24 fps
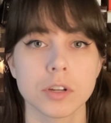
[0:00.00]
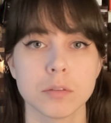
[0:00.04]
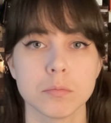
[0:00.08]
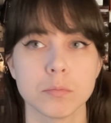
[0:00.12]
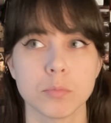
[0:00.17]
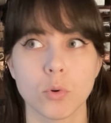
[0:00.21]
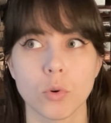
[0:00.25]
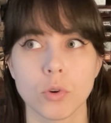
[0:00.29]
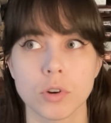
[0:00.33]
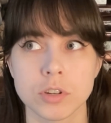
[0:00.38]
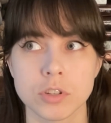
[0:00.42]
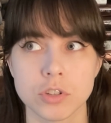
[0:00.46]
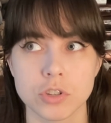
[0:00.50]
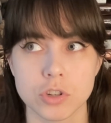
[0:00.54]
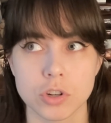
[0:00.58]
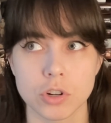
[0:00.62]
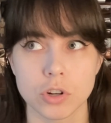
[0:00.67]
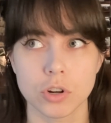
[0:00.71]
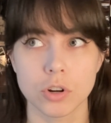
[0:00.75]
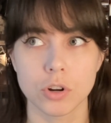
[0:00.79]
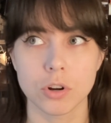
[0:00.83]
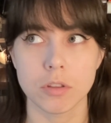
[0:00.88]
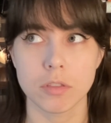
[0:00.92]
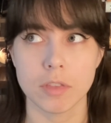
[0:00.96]
important to
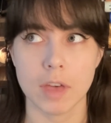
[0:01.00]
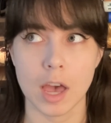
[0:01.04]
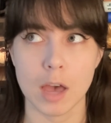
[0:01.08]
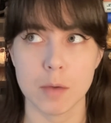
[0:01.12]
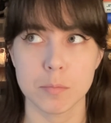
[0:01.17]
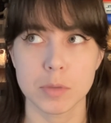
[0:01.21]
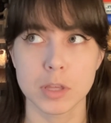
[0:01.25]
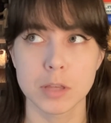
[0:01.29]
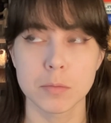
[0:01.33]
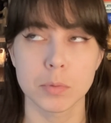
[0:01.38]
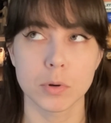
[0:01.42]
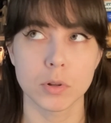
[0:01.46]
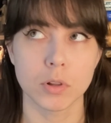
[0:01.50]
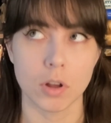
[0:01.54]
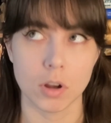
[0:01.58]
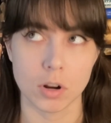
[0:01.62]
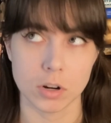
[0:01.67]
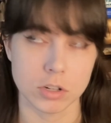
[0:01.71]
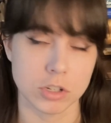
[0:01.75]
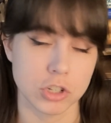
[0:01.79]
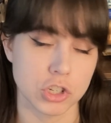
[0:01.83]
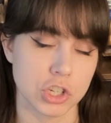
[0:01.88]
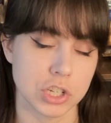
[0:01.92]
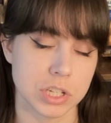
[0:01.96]
her that people
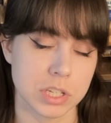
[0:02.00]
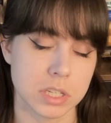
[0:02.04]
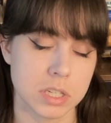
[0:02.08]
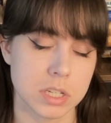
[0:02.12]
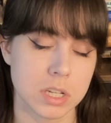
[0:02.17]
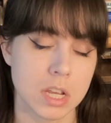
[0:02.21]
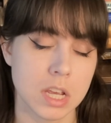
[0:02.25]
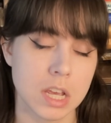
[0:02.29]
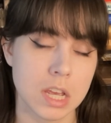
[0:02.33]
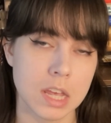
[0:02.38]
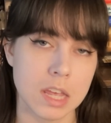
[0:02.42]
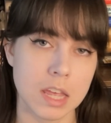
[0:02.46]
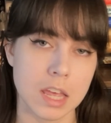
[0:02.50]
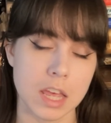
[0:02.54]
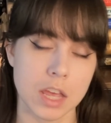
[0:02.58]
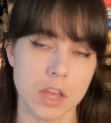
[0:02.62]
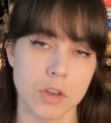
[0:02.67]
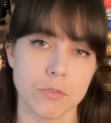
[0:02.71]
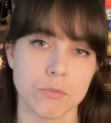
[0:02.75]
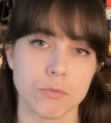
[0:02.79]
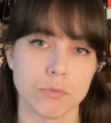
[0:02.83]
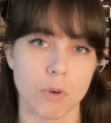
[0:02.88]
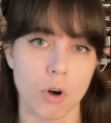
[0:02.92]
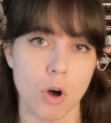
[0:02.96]
aren't just
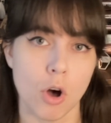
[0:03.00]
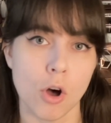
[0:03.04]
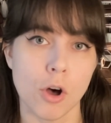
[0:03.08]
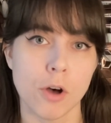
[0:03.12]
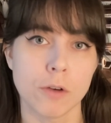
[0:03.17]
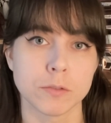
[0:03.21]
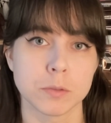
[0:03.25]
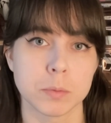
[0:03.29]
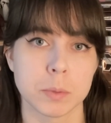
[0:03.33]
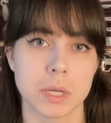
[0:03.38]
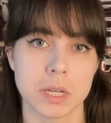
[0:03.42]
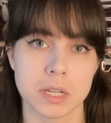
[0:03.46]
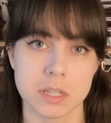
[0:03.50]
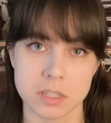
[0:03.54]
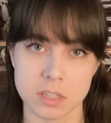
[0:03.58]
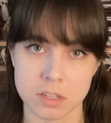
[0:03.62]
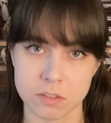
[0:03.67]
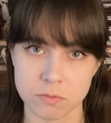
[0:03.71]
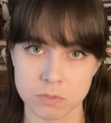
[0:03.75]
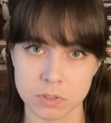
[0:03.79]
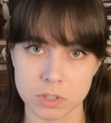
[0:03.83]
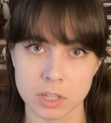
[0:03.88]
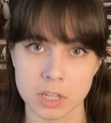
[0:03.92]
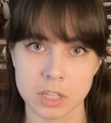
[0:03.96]
involved because they
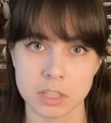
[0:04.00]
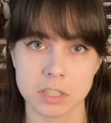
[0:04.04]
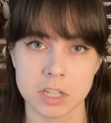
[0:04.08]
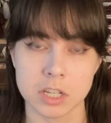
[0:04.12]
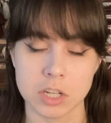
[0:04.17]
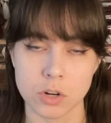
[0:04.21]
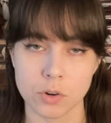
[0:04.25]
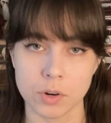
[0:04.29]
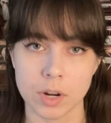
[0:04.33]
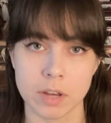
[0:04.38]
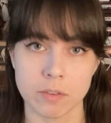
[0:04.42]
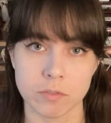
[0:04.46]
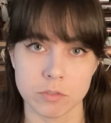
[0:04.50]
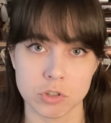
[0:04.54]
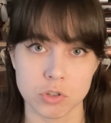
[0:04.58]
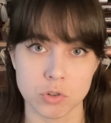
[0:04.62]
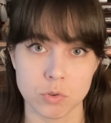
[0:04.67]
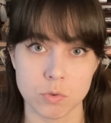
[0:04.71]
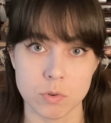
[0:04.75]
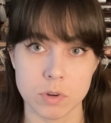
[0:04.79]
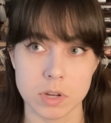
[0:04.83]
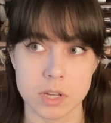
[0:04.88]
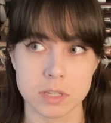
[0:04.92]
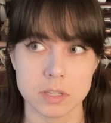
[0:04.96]
feel like they don't have a
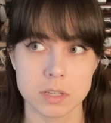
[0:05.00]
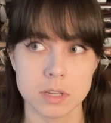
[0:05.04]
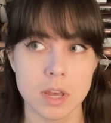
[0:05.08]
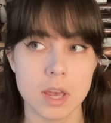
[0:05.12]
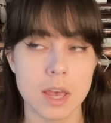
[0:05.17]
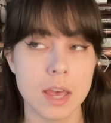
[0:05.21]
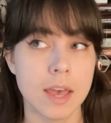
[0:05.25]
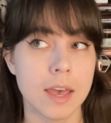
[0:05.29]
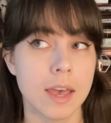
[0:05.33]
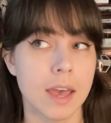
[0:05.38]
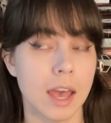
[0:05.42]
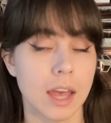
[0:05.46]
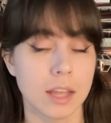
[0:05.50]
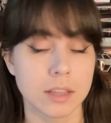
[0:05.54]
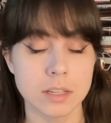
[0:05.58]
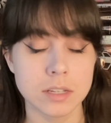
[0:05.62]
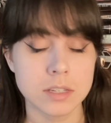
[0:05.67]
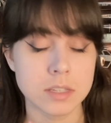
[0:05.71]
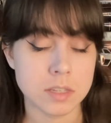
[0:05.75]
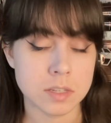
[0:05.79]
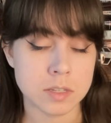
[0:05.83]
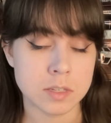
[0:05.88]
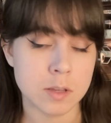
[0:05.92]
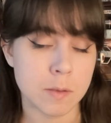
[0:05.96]
choice. And
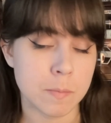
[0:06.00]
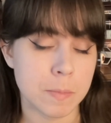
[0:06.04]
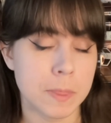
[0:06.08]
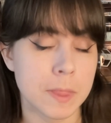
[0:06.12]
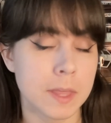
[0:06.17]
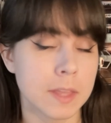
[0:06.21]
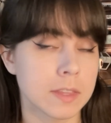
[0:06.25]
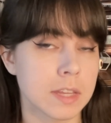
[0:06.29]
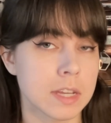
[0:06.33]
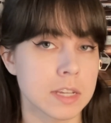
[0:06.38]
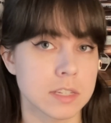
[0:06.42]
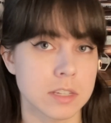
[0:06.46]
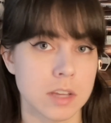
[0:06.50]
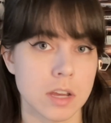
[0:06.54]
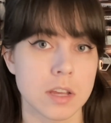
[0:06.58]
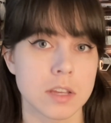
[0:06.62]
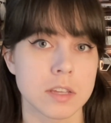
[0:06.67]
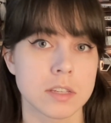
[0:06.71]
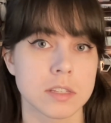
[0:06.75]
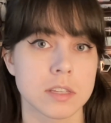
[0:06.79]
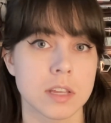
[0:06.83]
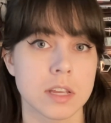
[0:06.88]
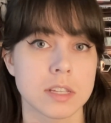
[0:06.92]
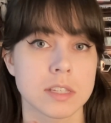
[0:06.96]
this is something that
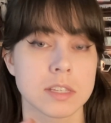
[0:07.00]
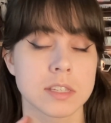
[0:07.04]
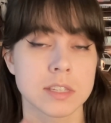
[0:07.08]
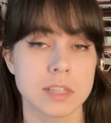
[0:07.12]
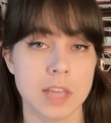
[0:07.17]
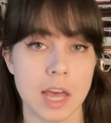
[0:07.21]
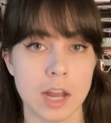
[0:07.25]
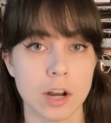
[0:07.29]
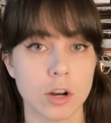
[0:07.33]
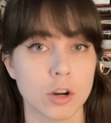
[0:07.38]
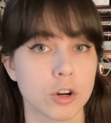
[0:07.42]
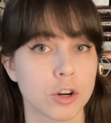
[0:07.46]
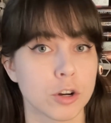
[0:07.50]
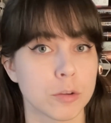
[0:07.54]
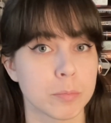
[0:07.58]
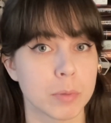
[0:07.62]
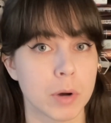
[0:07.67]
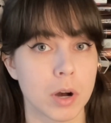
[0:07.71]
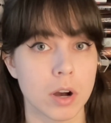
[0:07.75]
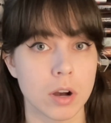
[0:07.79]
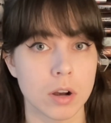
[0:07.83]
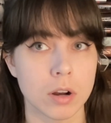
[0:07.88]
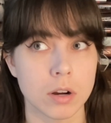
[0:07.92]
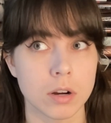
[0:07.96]
does set her
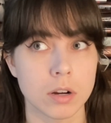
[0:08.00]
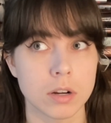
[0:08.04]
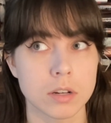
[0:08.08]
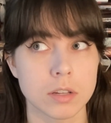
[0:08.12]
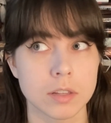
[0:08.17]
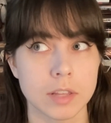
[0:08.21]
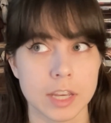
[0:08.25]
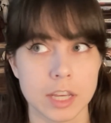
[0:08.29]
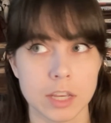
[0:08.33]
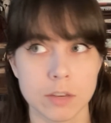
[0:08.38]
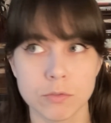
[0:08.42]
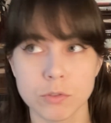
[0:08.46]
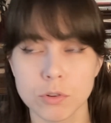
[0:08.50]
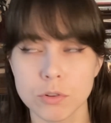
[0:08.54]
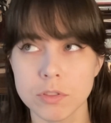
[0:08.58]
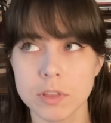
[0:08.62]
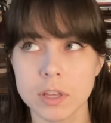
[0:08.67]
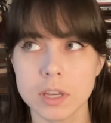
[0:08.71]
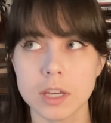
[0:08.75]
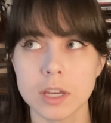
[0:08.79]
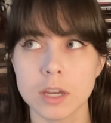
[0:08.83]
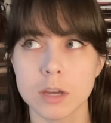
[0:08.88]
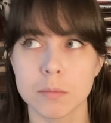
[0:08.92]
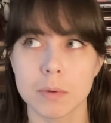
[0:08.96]
apart. Like, if you're
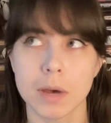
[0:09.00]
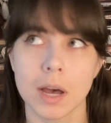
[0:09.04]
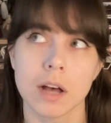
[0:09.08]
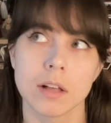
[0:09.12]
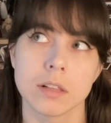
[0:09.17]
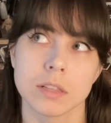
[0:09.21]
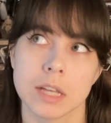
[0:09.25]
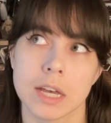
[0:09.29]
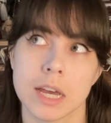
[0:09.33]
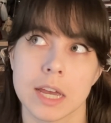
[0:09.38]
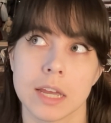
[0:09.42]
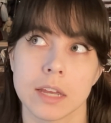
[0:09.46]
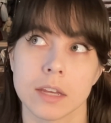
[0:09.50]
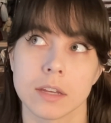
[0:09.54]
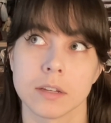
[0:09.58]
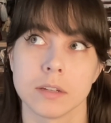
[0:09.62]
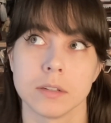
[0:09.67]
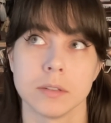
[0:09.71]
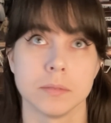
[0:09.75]
thinking about, like,